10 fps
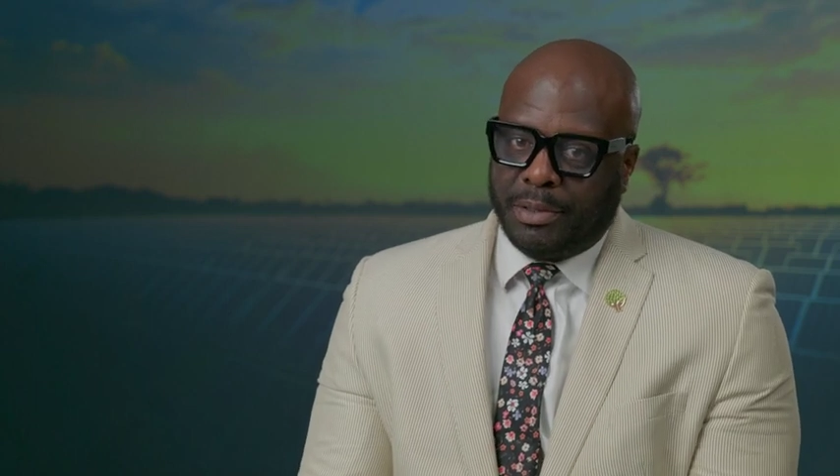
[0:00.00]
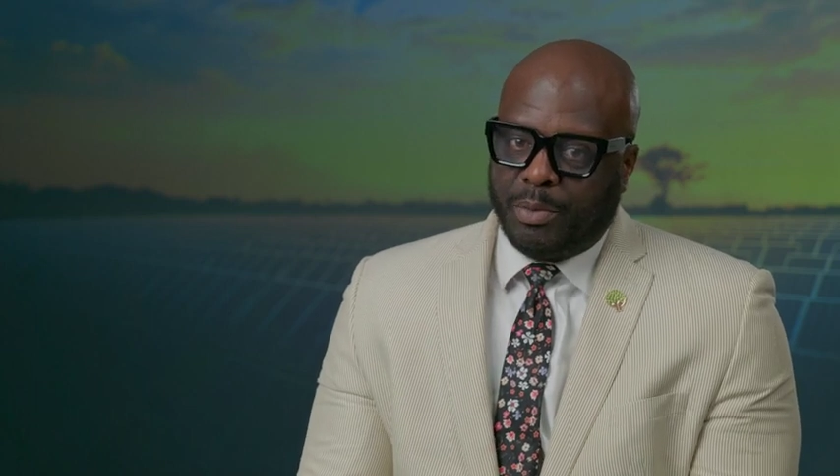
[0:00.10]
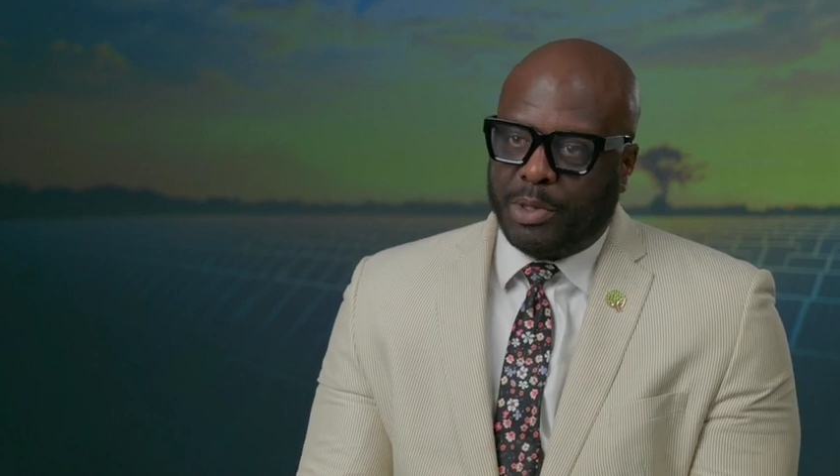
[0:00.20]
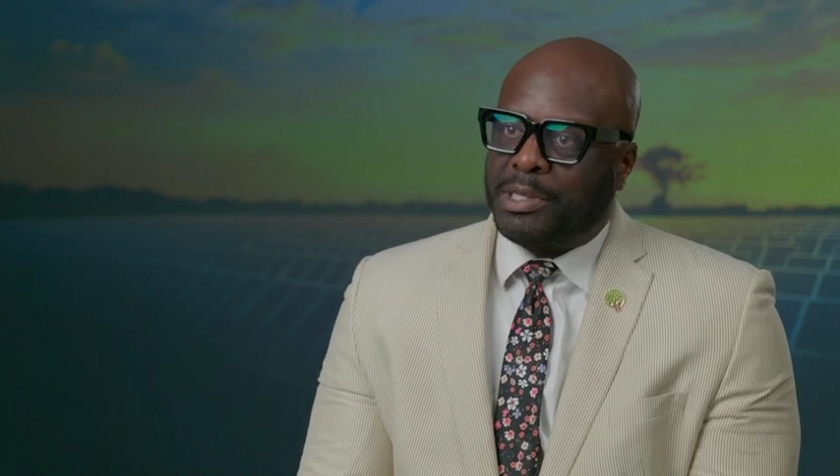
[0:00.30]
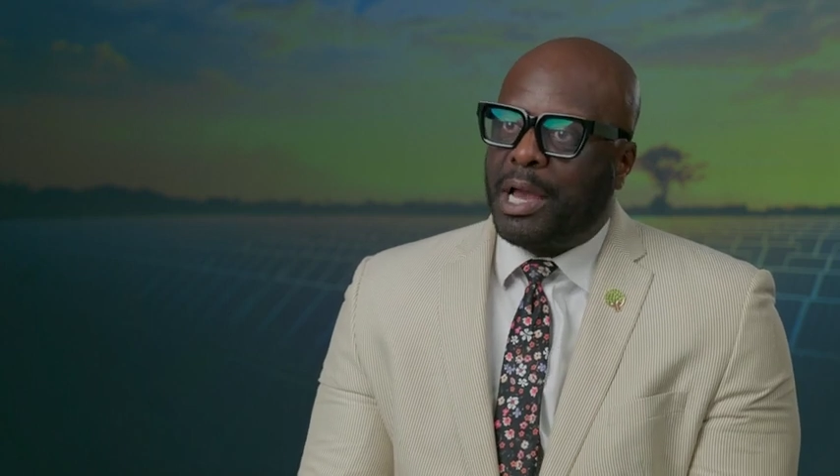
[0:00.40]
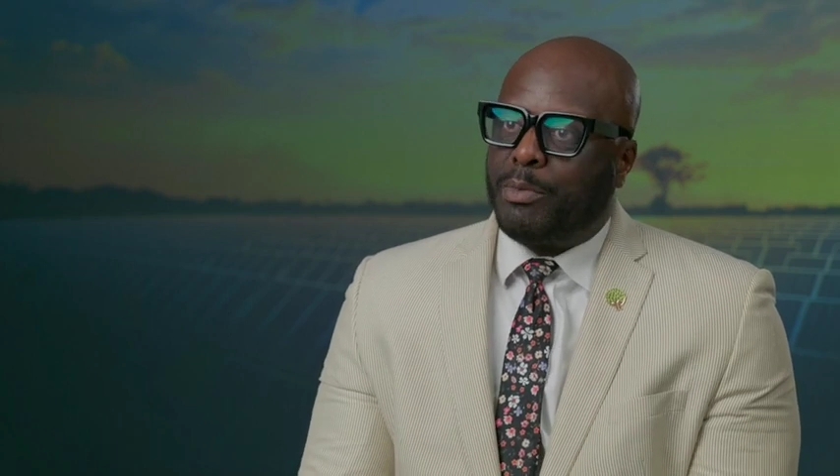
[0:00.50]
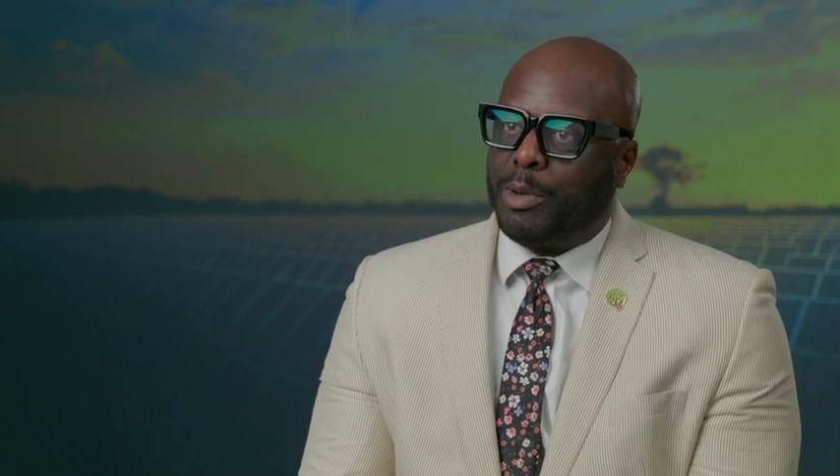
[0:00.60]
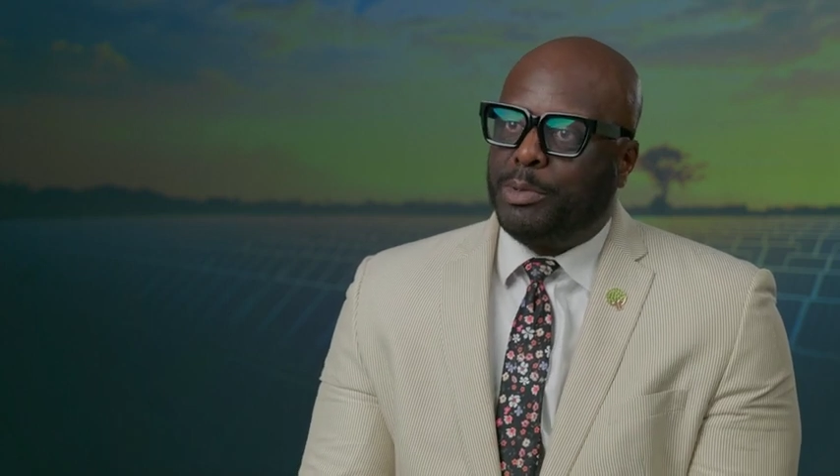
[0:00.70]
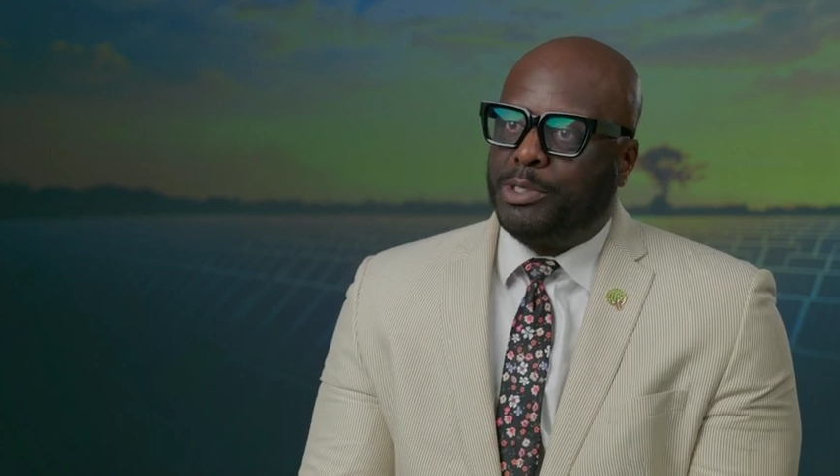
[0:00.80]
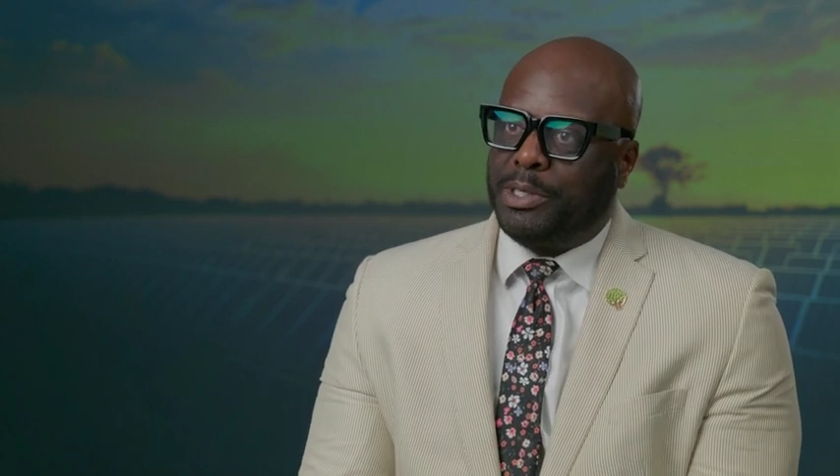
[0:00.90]
what Scott
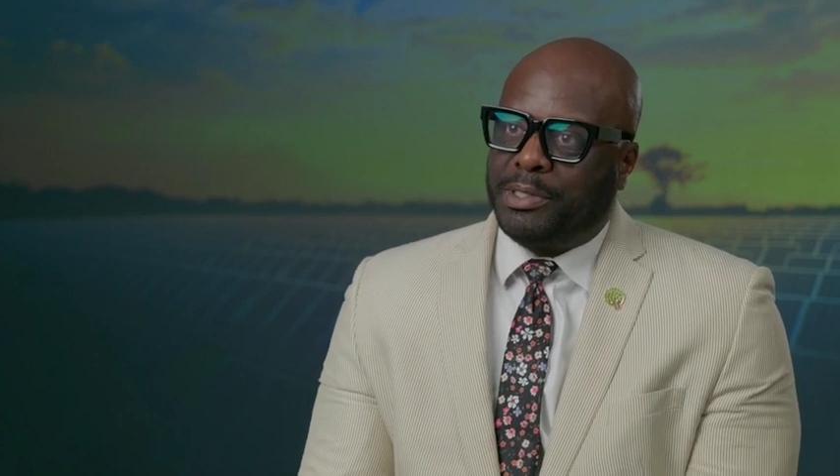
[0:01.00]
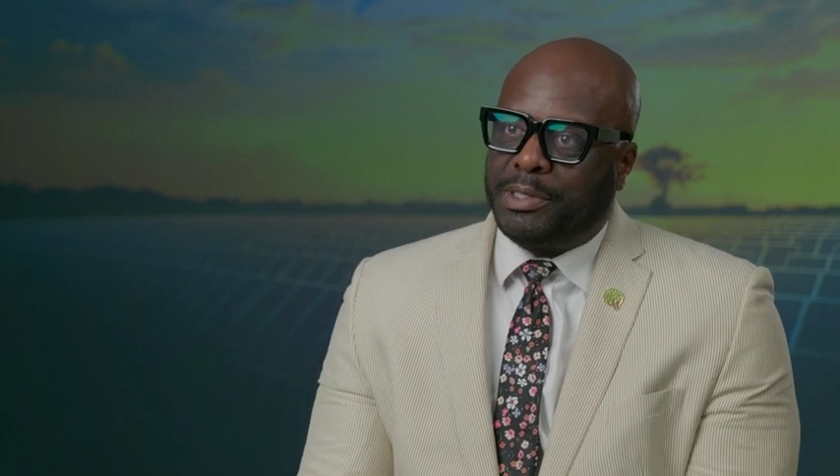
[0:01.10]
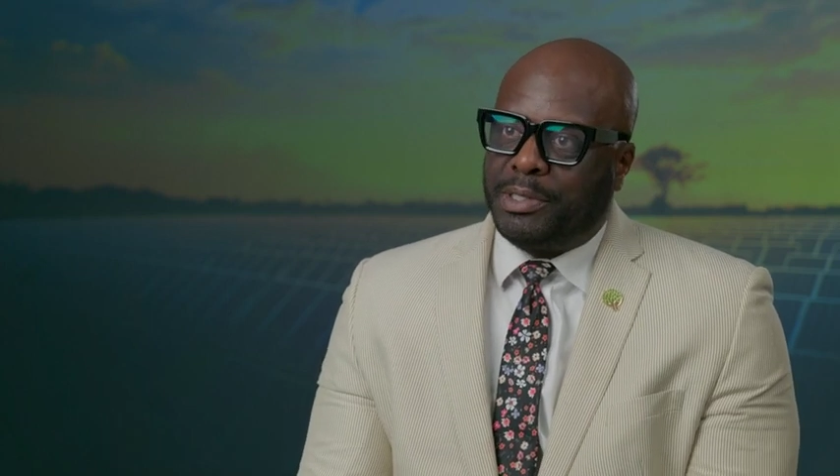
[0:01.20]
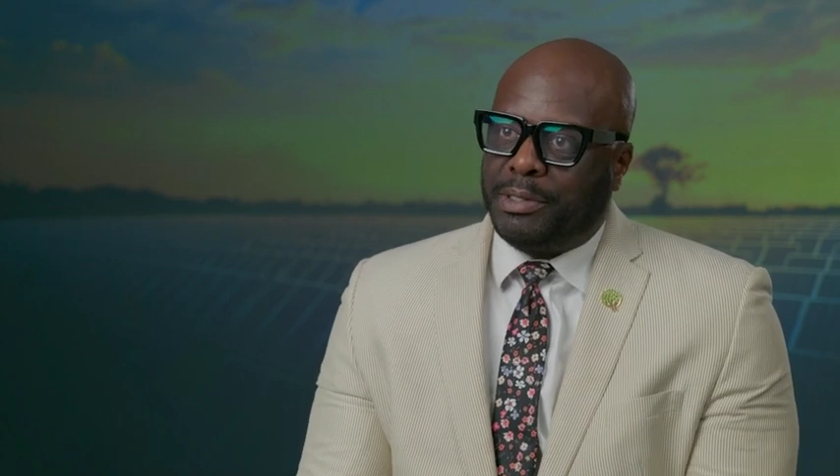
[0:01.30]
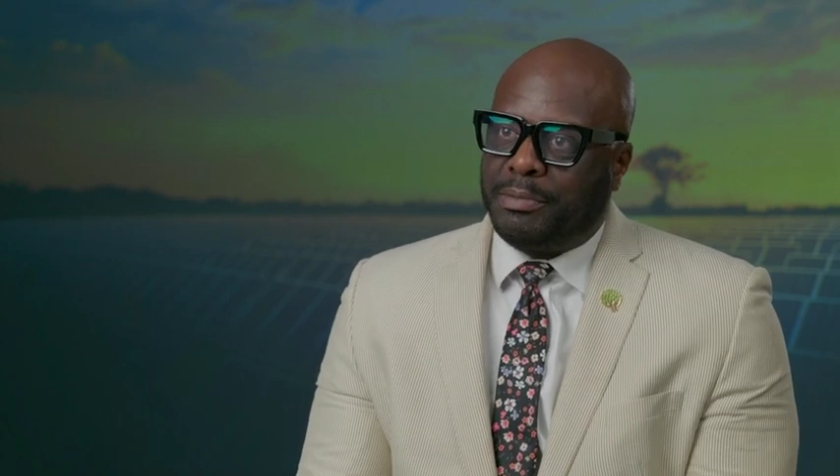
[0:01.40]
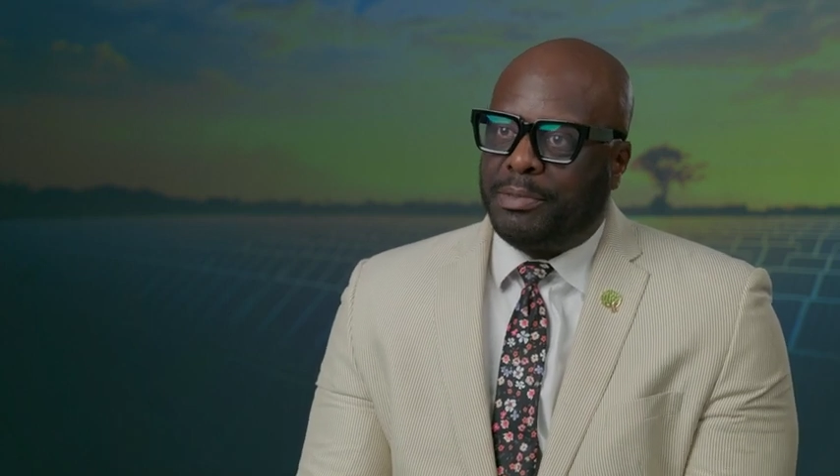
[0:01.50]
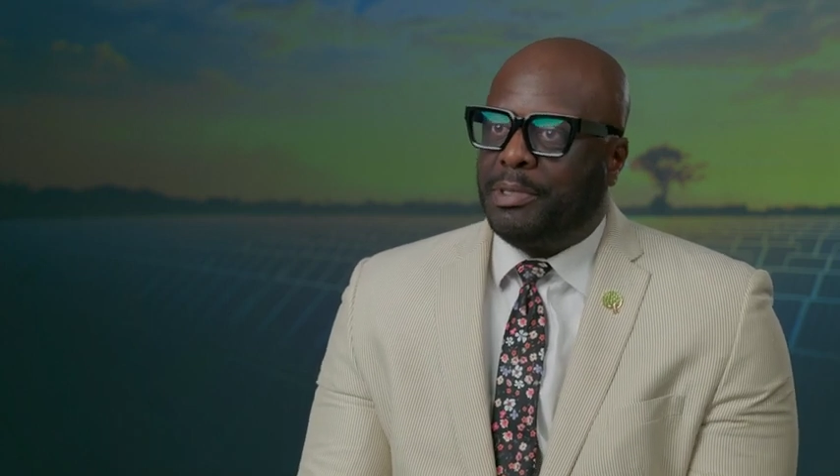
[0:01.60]
represents and